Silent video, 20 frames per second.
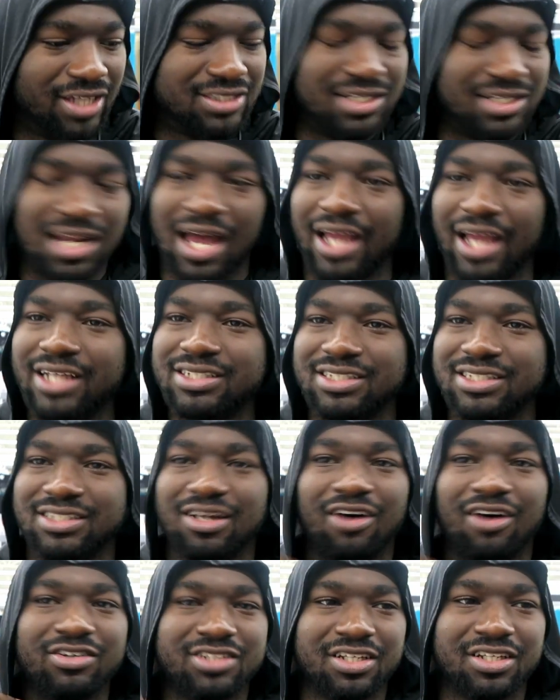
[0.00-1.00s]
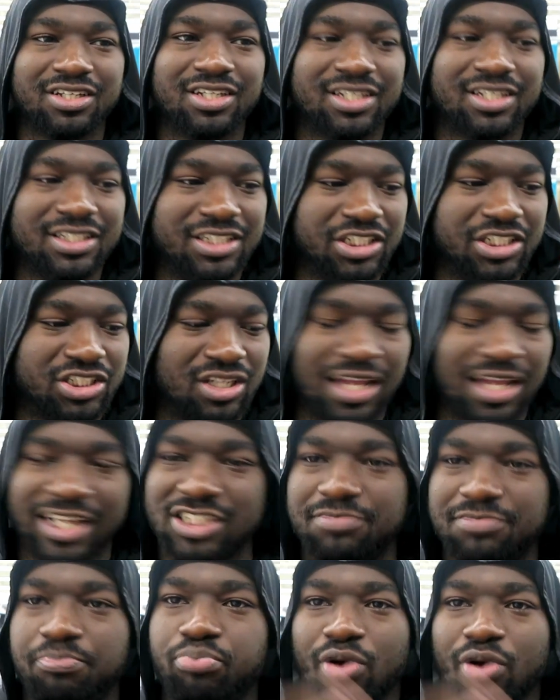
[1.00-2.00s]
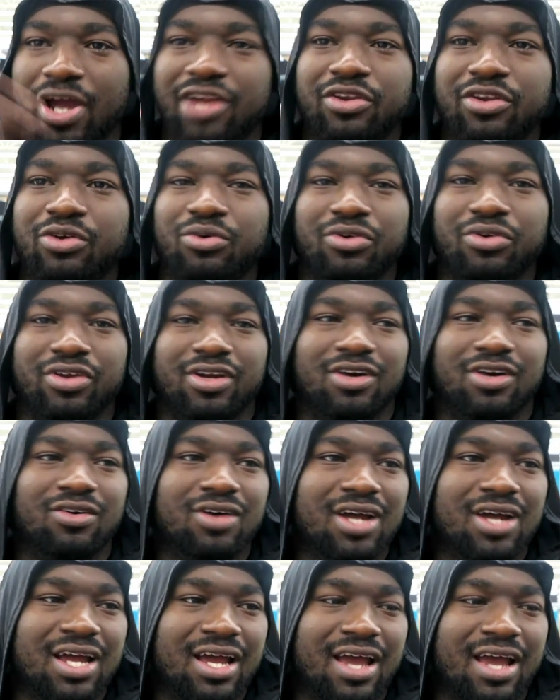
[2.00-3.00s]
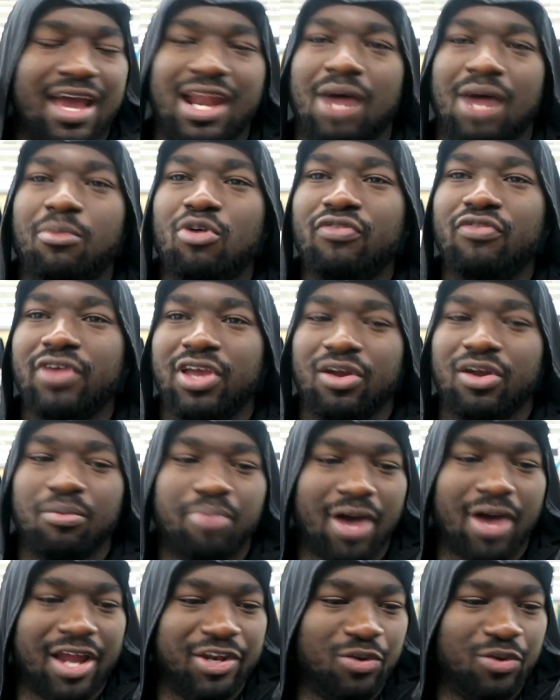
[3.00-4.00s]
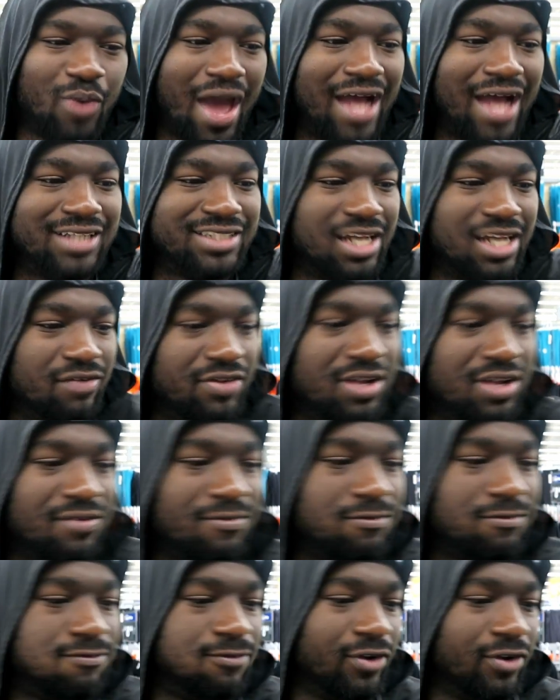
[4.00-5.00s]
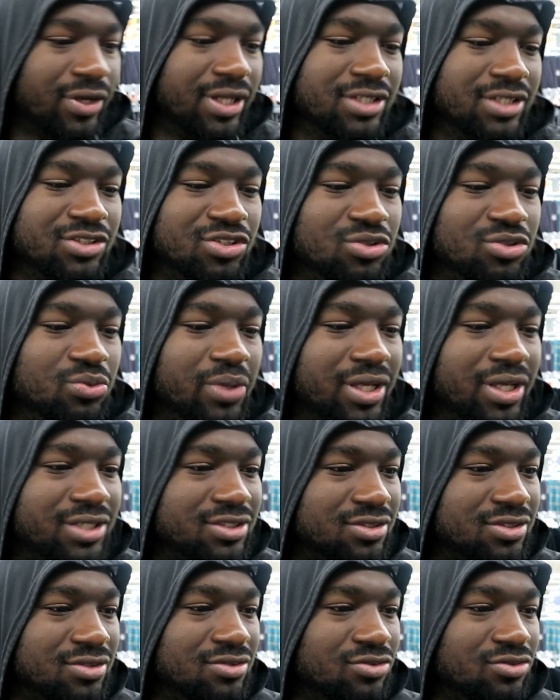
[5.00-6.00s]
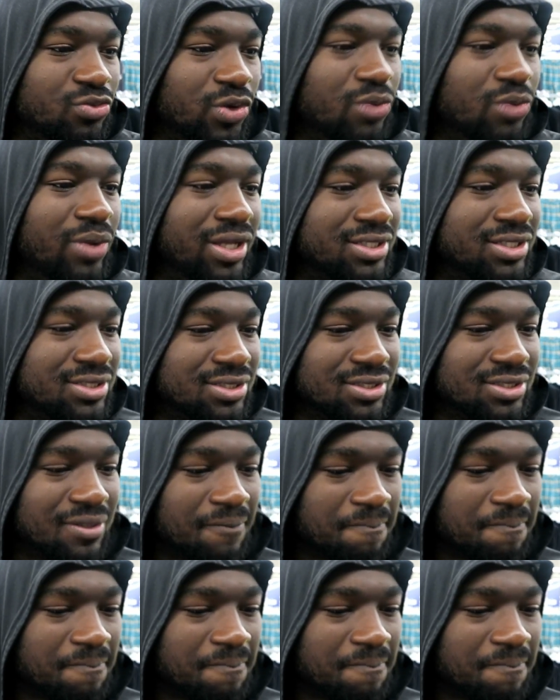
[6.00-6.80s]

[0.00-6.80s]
It's nice. It's always in good condition, like it's brand new, you know. And I'm over here buying new hats every freaking two weeks, three weeks.